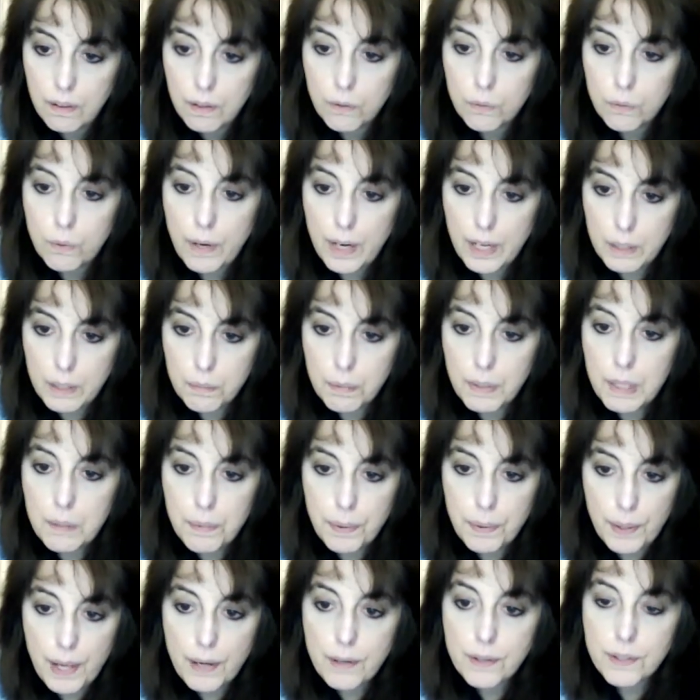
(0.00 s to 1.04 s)
Right.
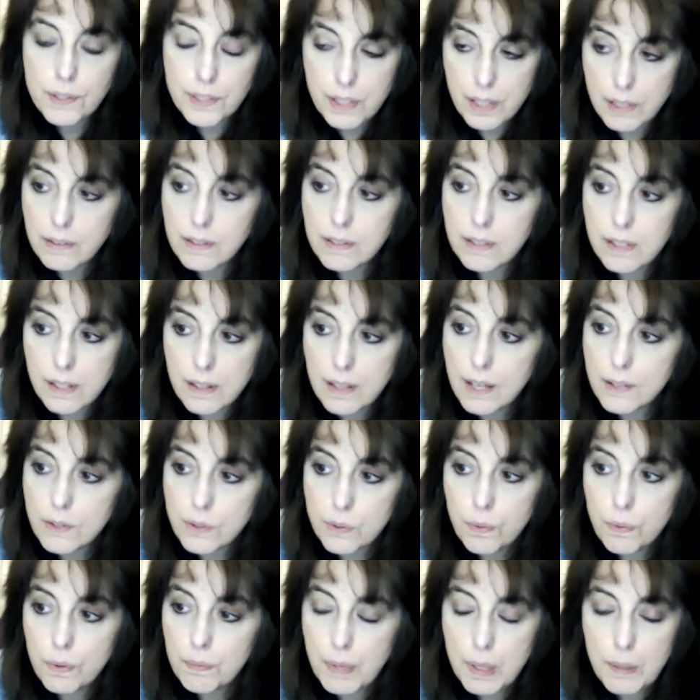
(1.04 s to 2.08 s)
People that are, see,
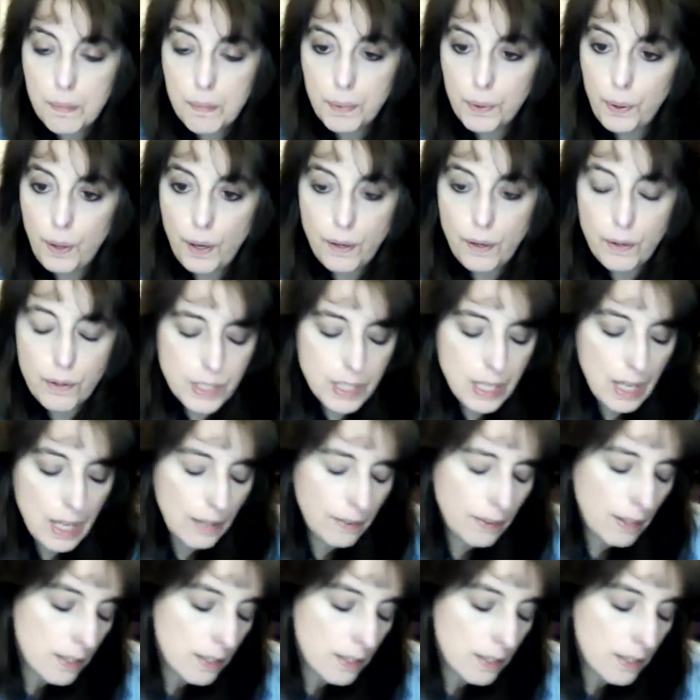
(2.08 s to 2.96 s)
that's what people don't understand.